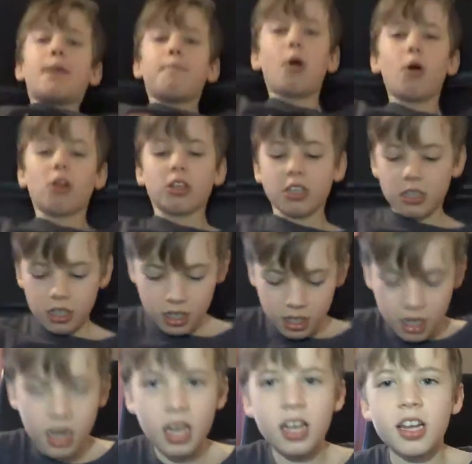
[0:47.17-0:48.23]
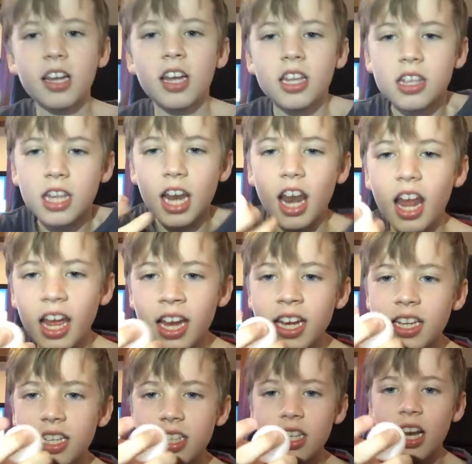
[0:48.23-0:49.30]
pong the like
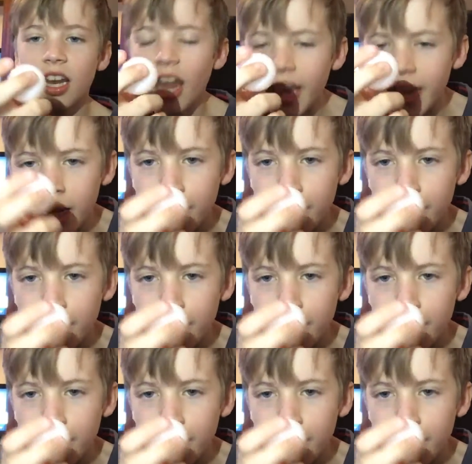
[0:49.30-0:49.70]
like